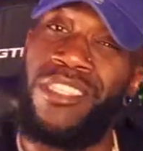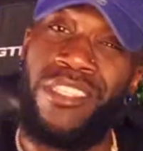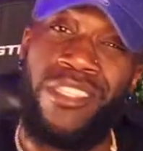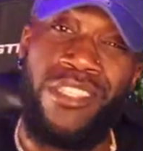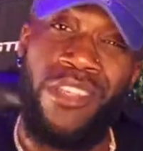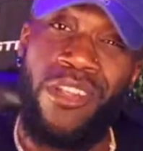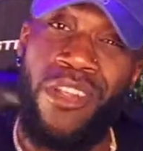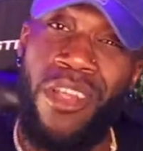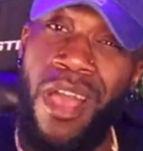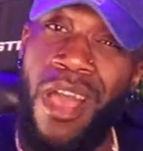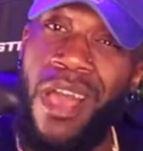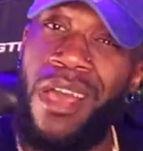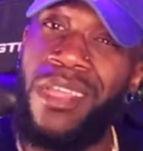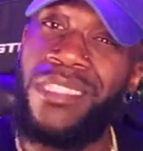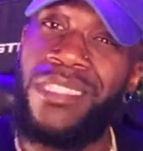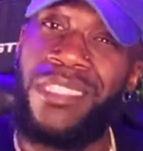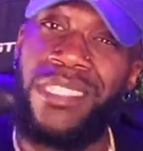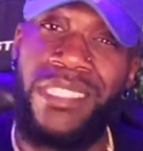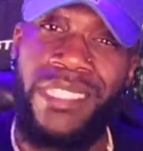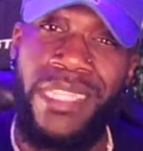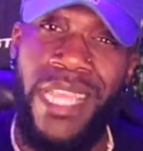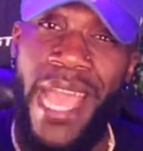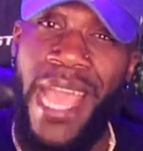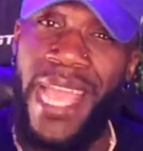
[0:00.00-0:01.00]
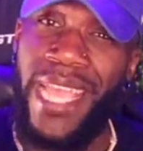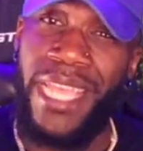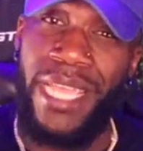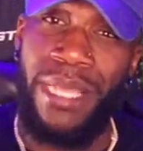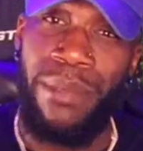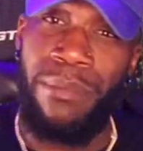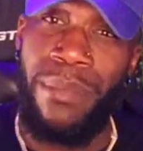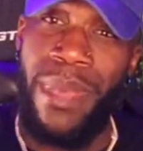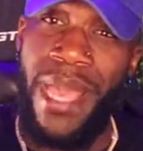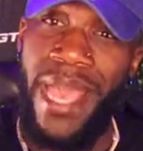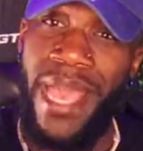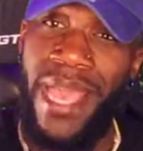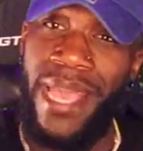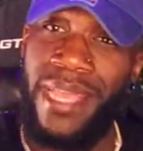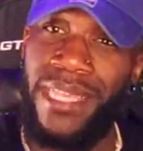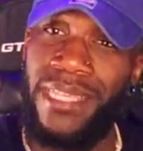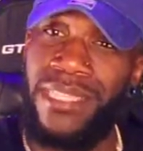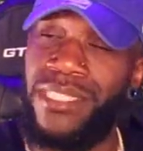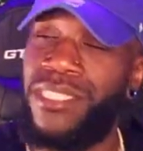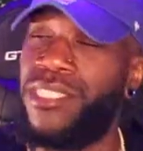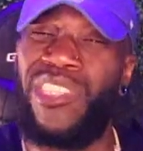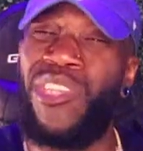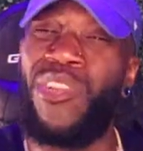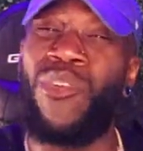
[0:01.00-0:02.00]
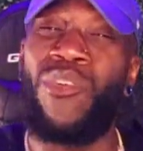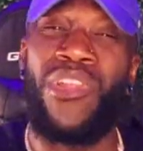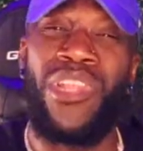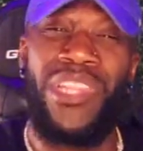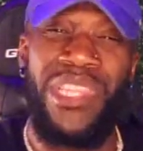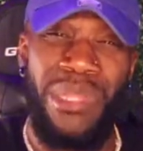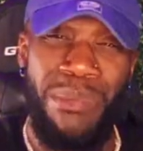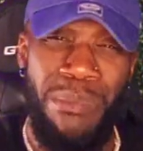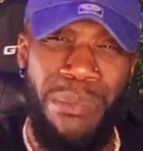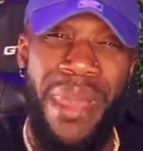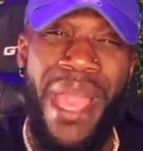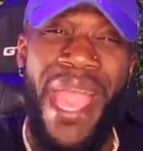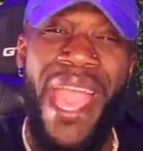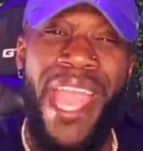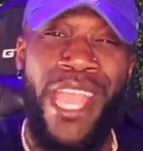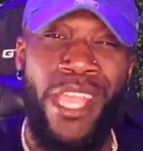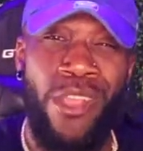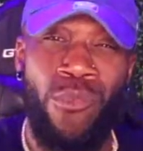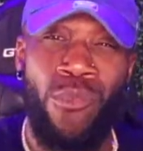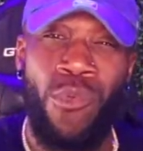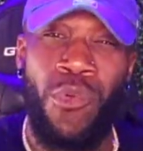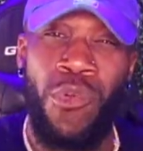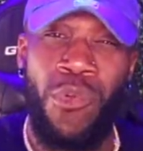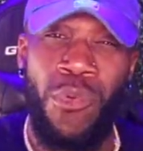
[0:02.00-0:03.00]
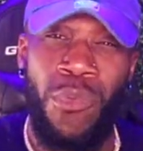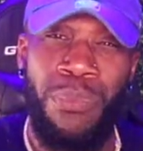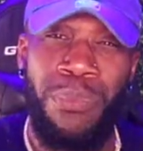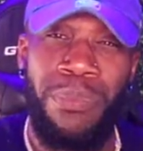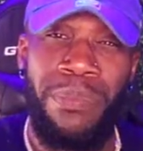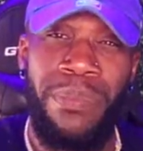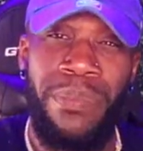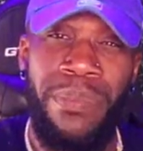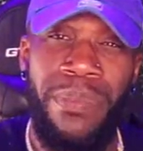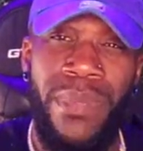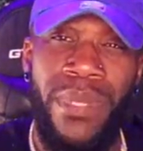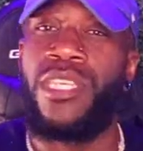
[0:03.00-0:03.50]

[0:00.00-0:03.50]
you're unstacking bags, you're in the bag room,